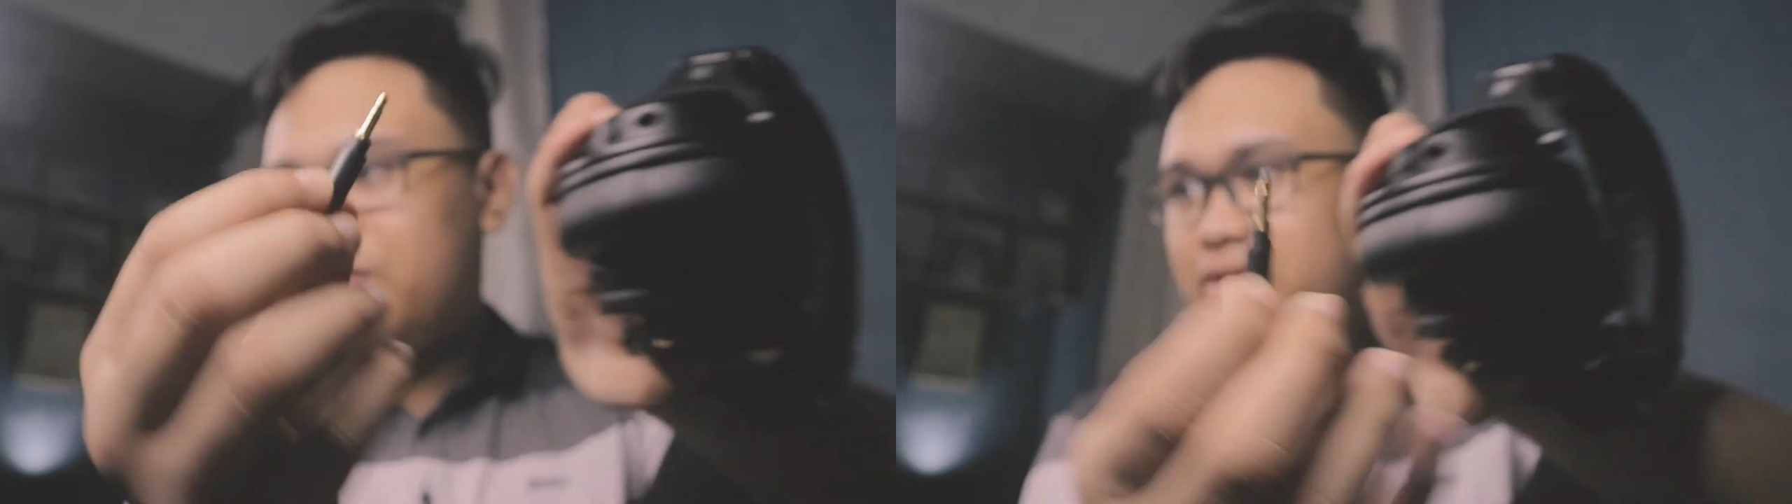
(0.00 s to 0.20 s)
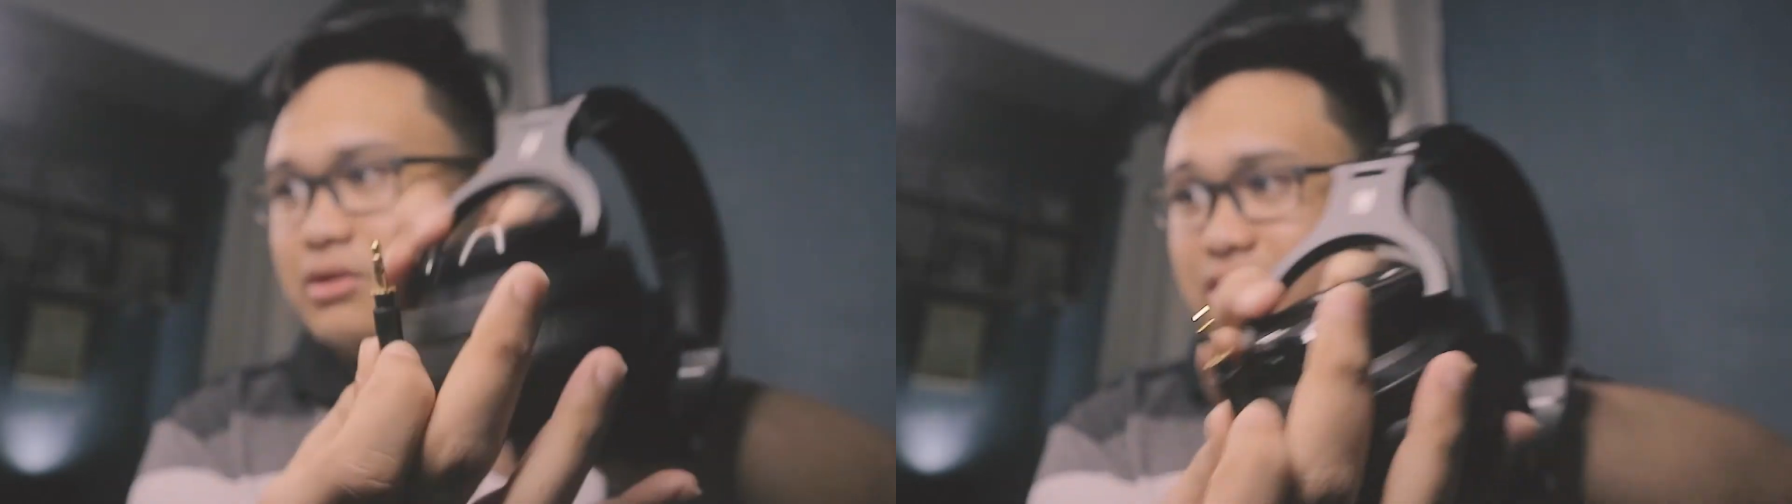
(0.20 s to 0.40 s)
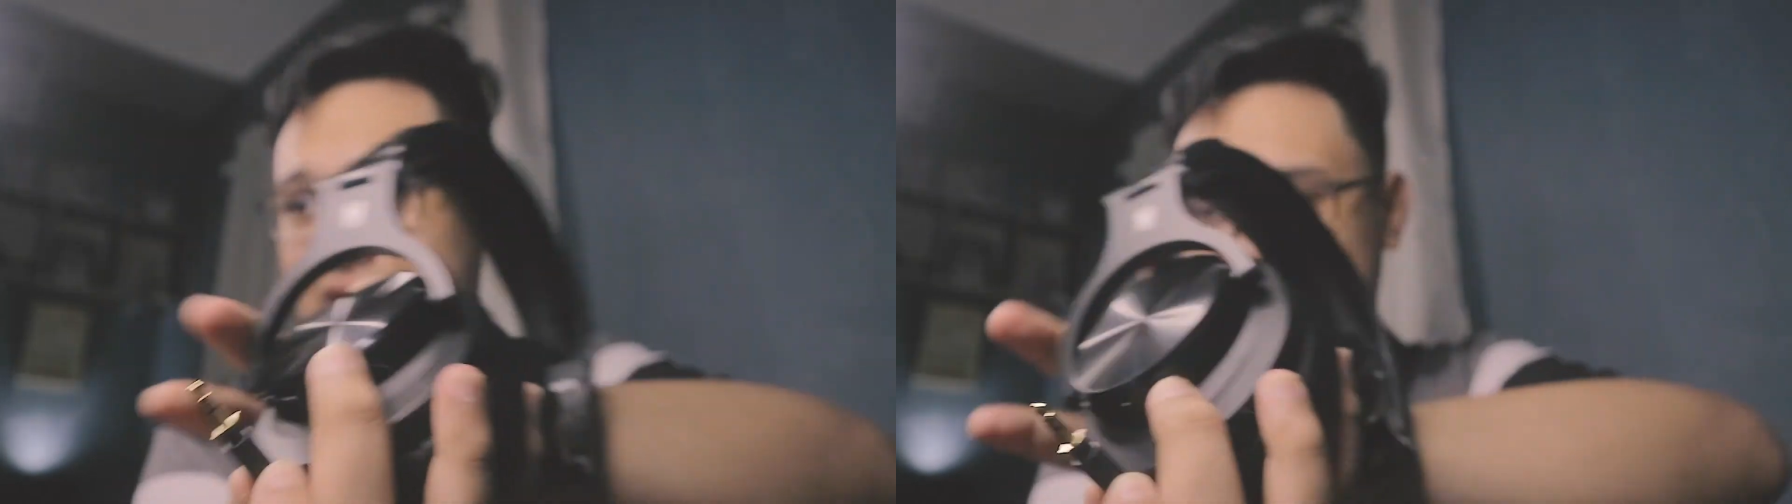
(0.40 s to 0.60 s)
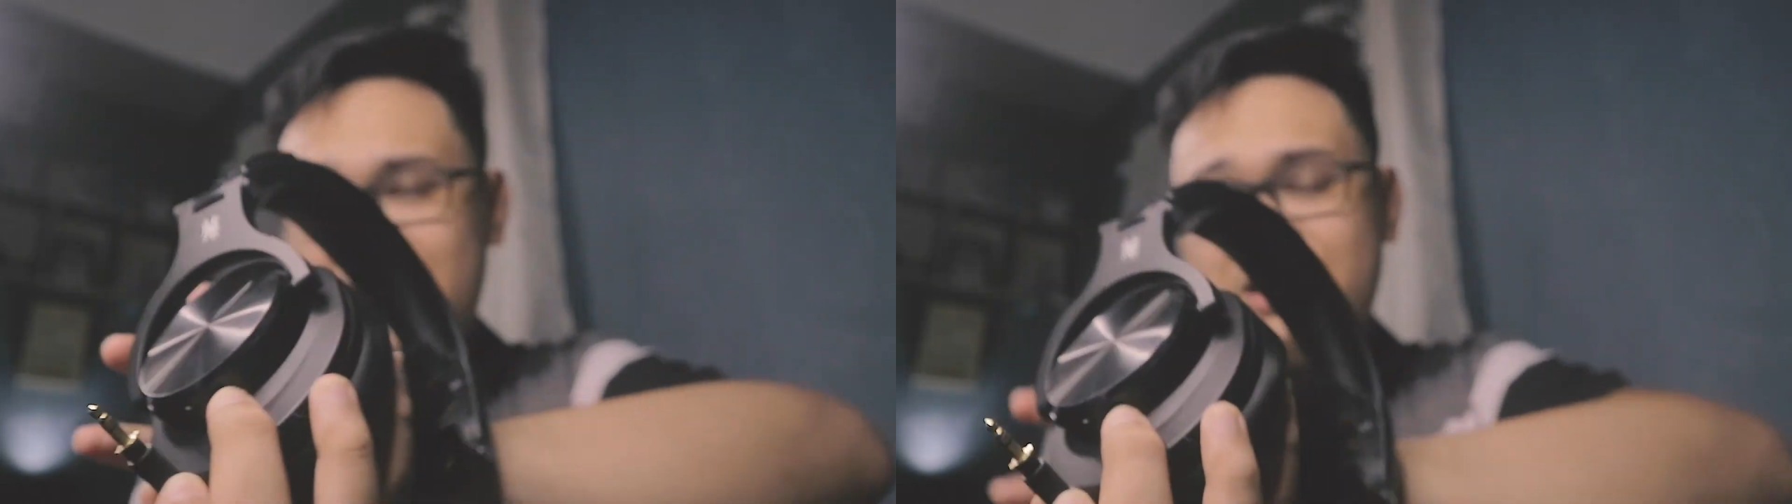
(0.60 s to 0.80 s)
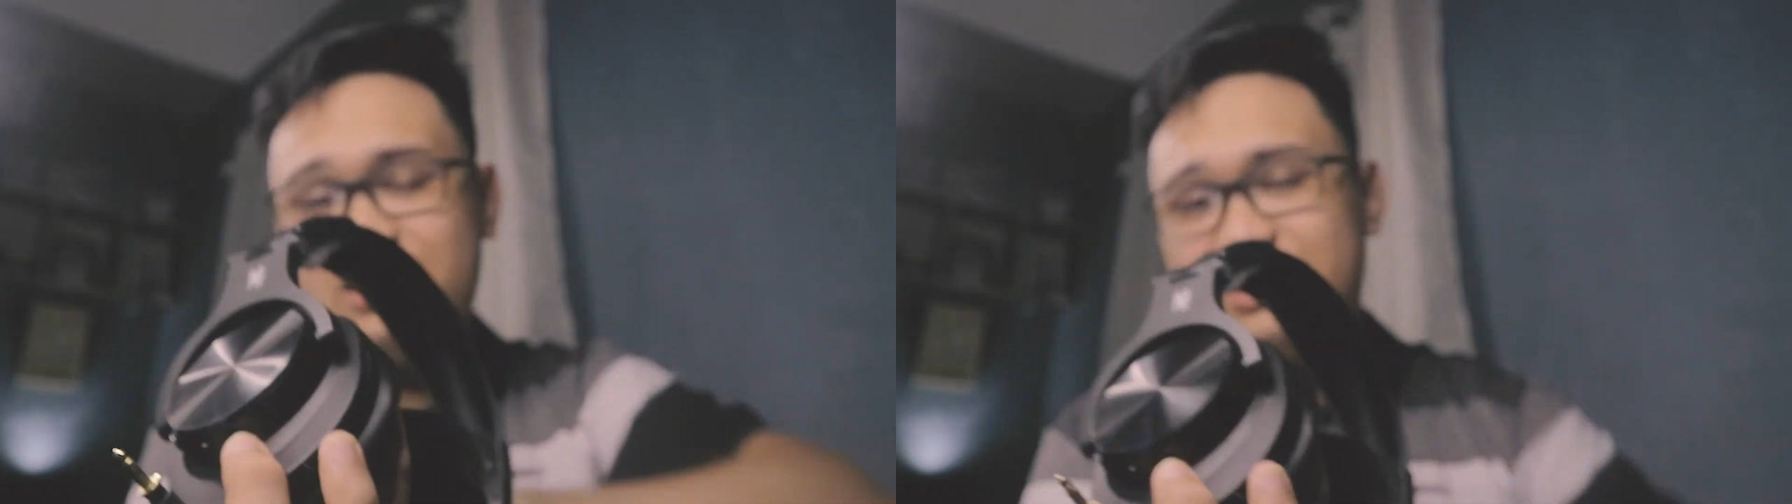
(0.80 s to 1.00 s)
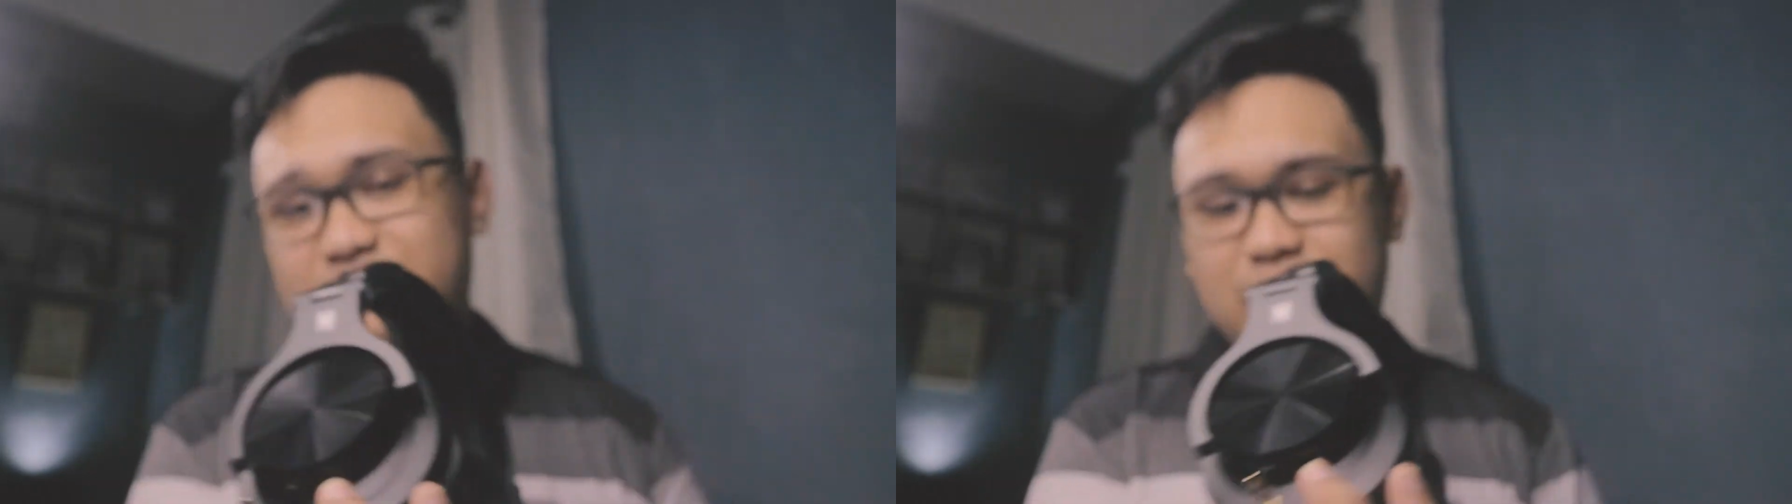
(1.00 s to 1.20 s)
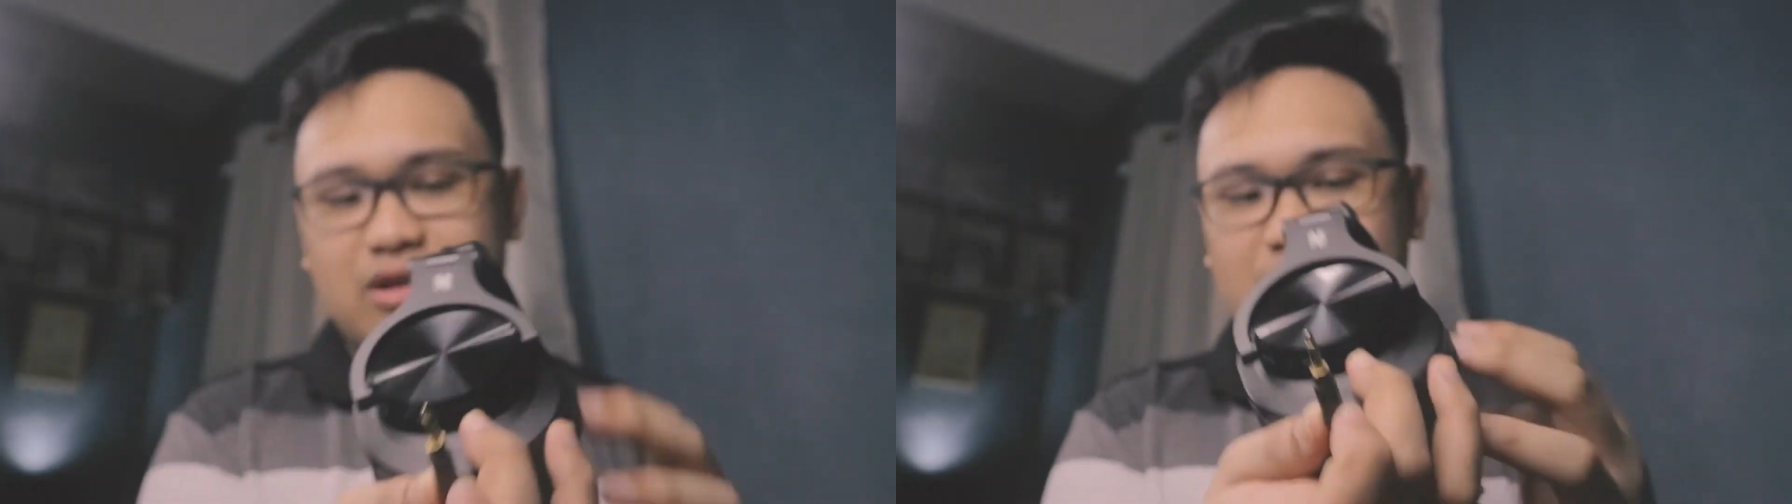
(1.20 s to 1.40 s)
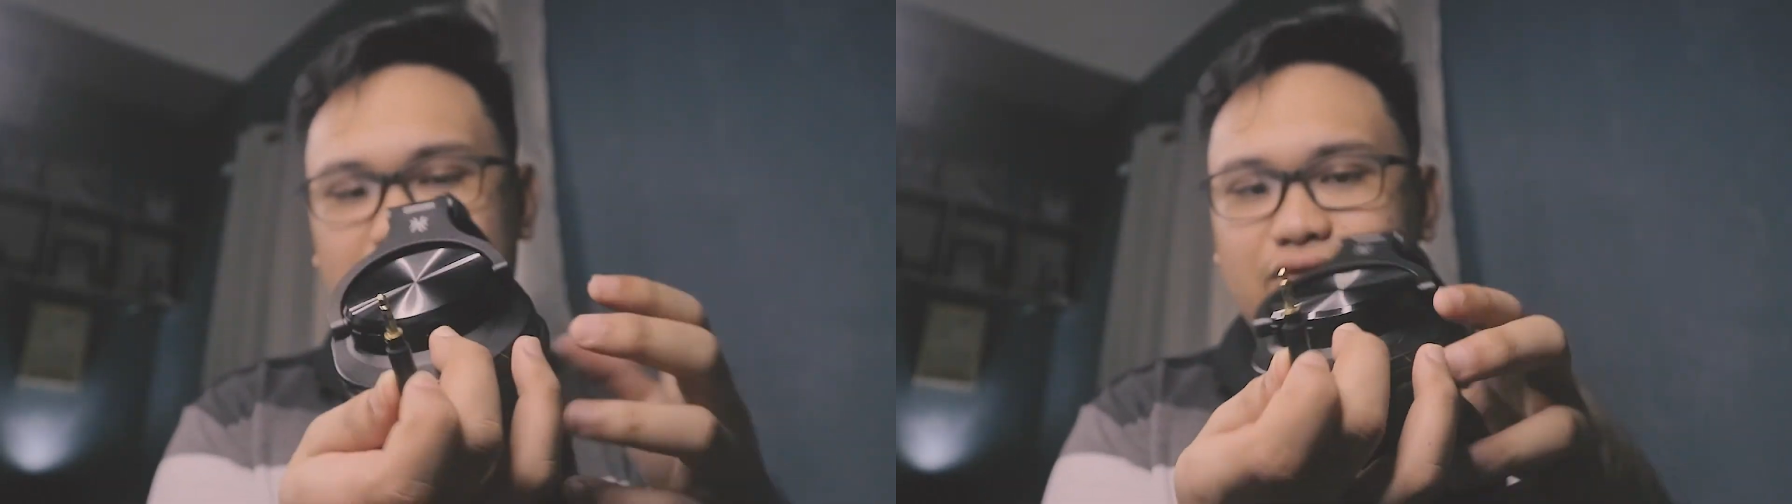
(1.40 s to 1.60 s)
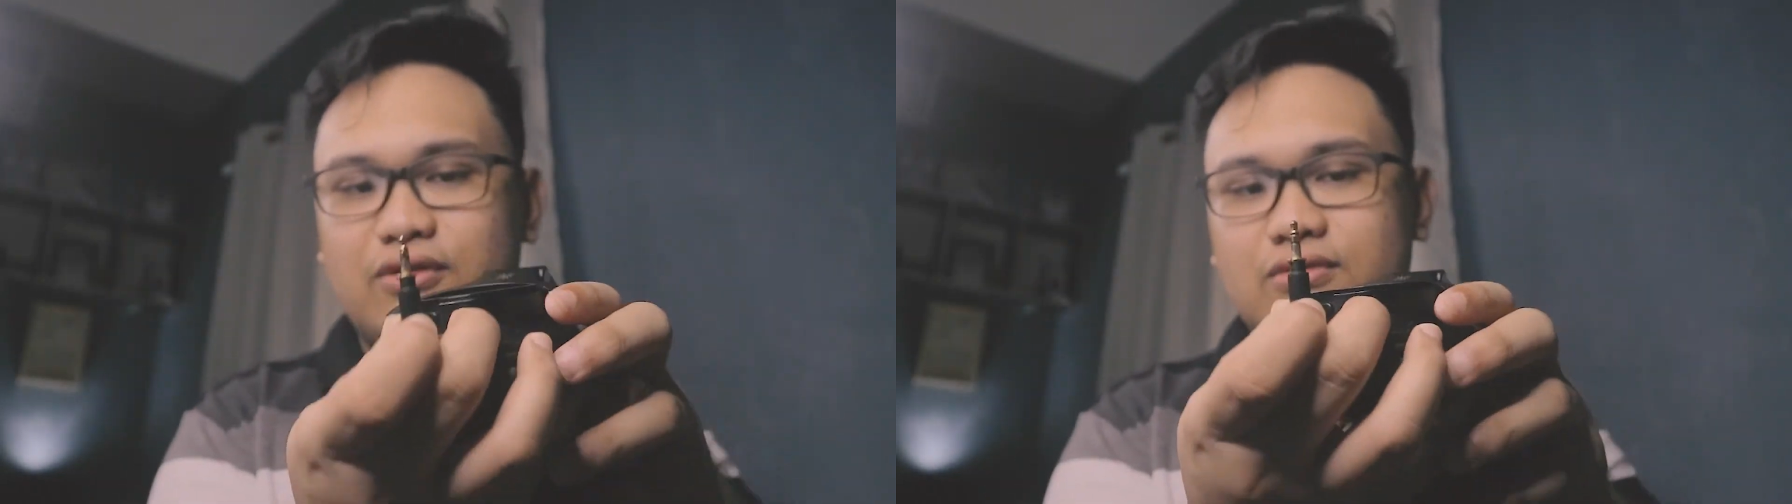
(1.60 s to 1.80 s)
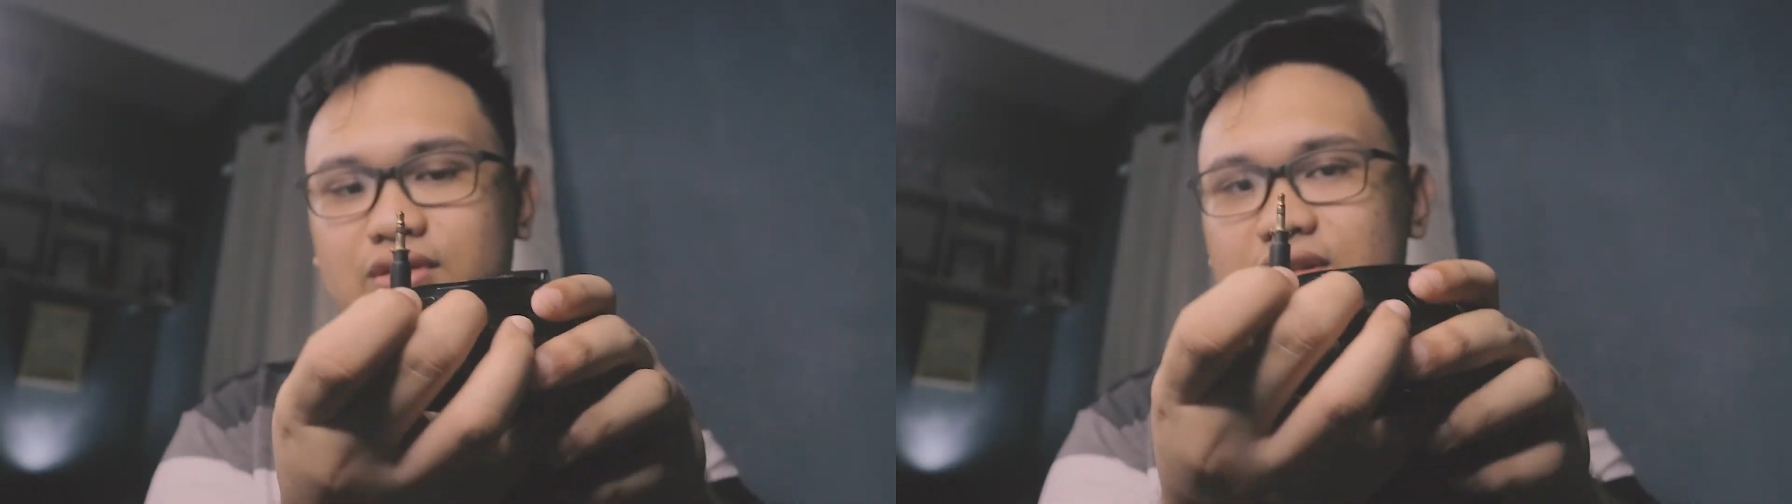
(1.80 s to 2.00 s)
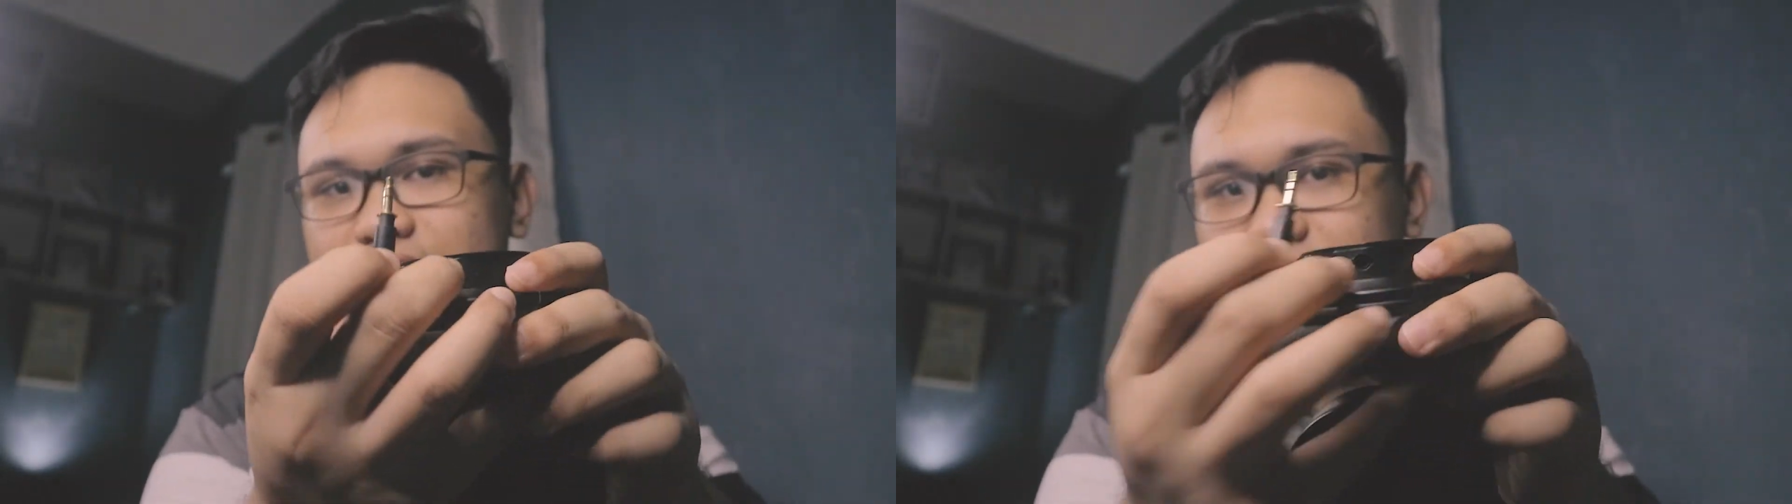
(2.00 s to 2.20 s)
or when you attach this to your headphone,